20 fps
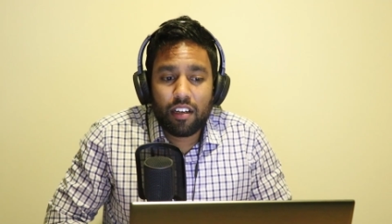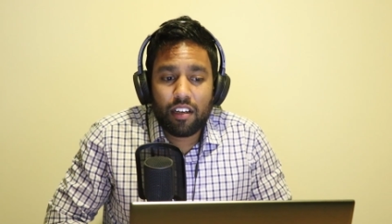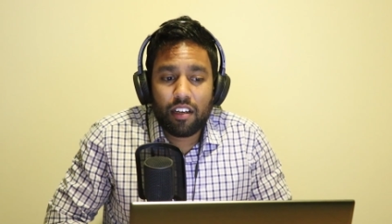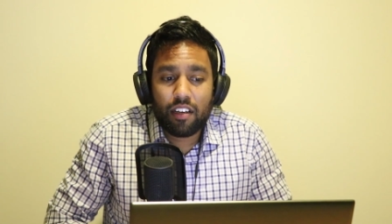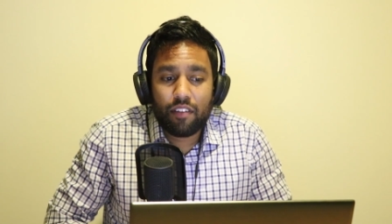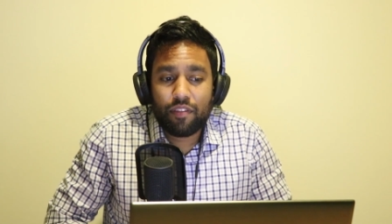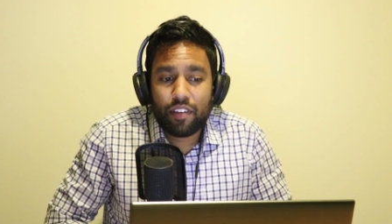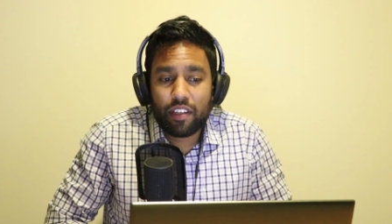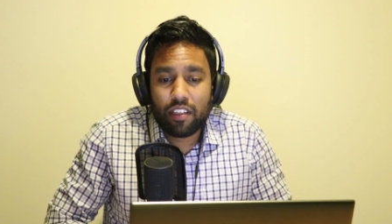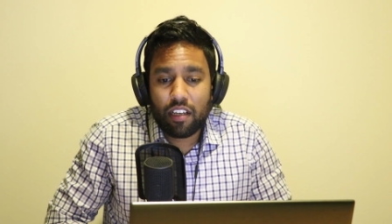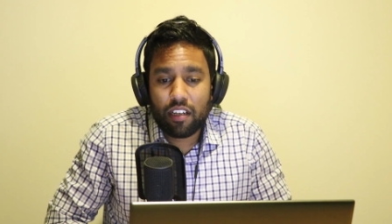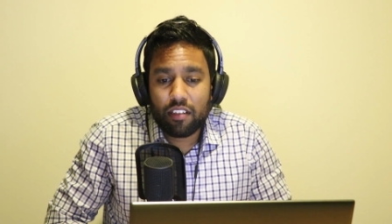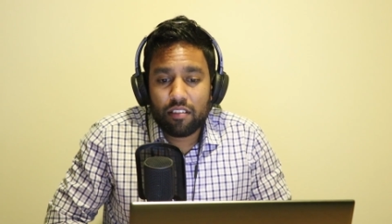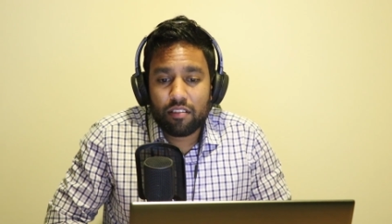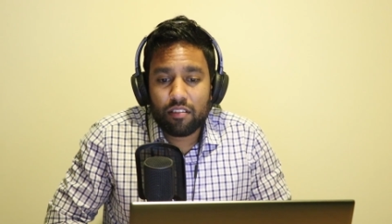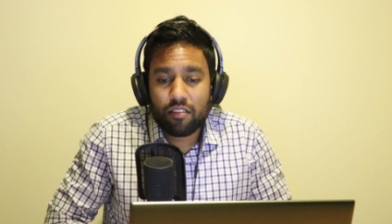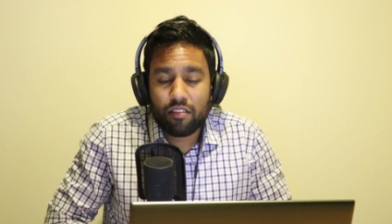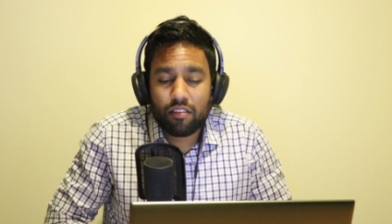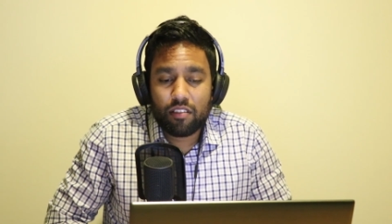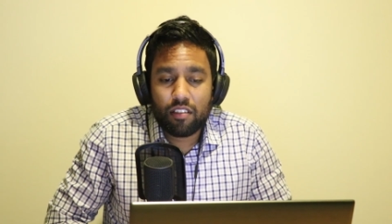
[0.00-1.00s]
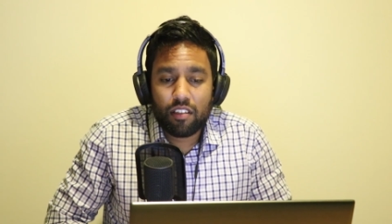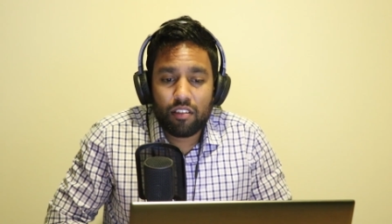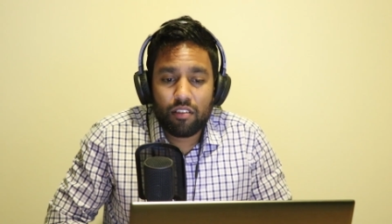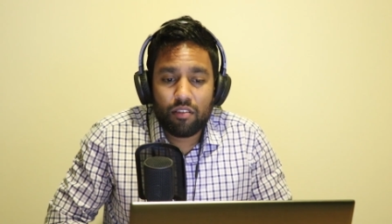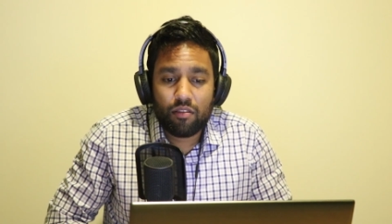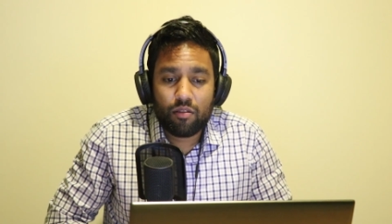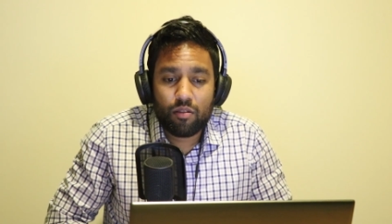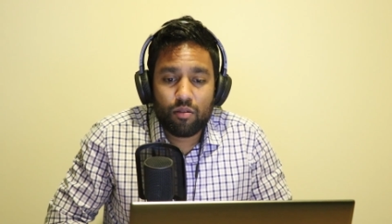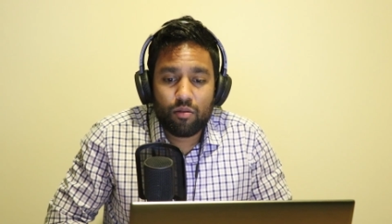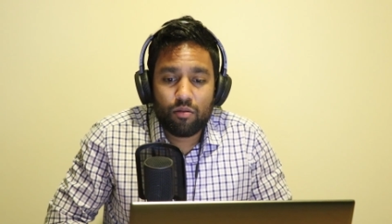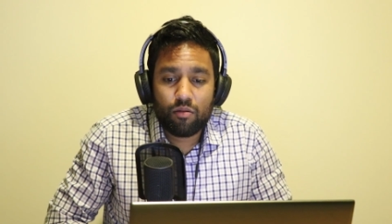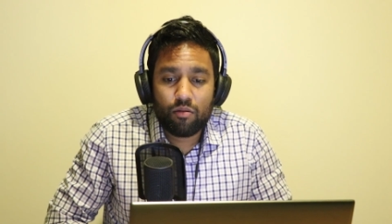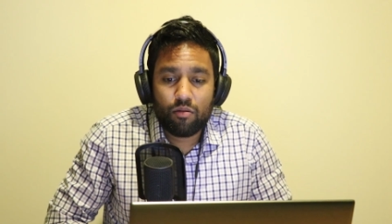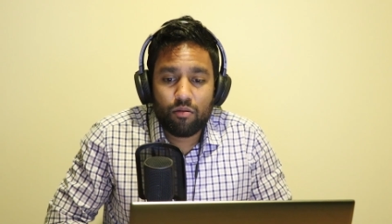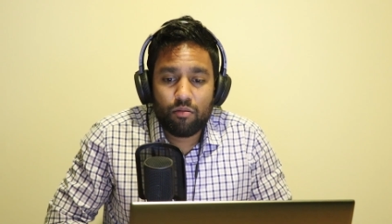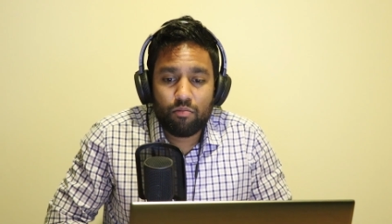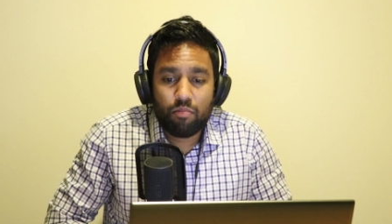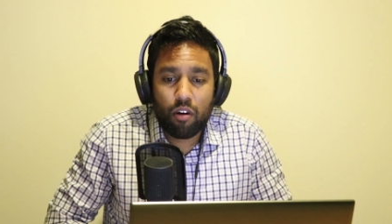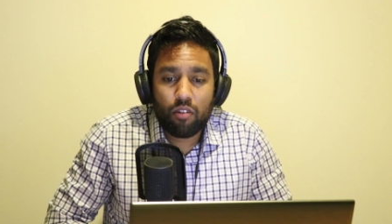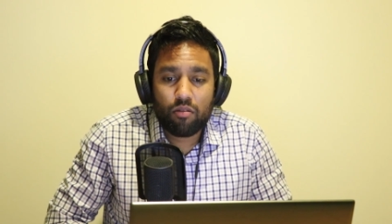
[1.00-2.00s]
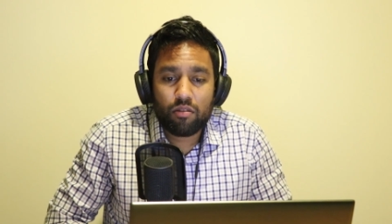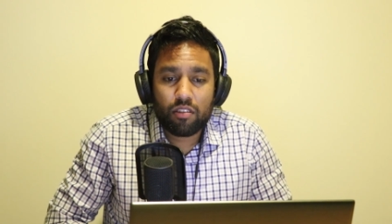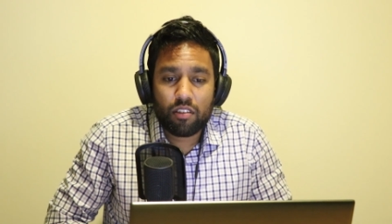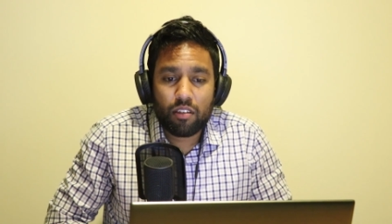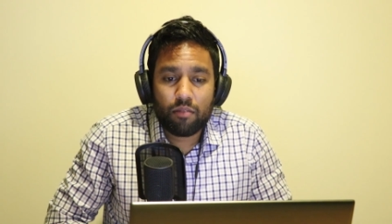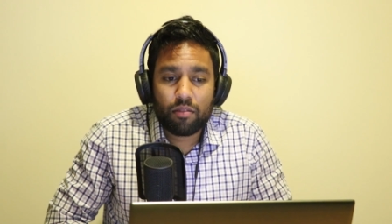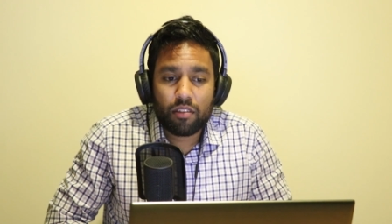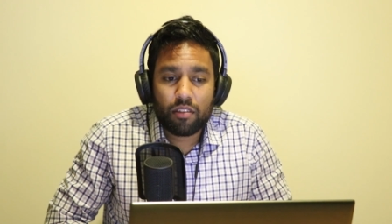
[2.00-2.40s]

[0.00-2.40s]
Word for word: If he does continue to post some